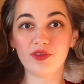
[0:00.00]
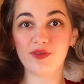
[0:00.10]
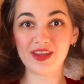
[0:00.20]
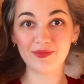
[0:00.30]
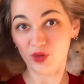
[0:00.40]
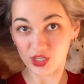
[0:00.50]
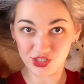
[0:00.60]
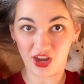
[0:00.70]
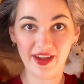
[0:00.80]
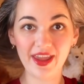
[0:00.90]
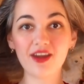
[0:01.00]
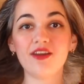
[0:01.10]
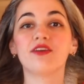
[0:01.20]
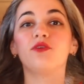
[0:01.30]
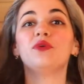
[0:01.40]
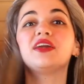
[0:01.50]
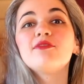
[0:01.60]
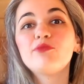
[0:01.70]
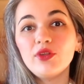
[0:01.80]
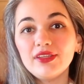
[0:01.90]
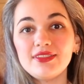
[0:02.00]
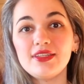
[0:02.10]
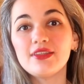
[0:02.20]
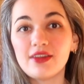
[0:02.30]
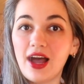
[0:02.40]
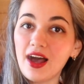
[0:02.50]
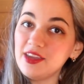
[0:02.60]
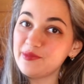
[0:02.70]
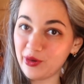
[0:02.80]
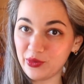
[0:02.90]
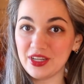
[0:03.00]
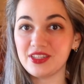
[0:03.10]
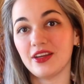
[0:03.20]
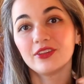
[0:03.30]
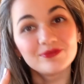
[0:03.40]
already brushed our hair, we can pull it in a high ponytail.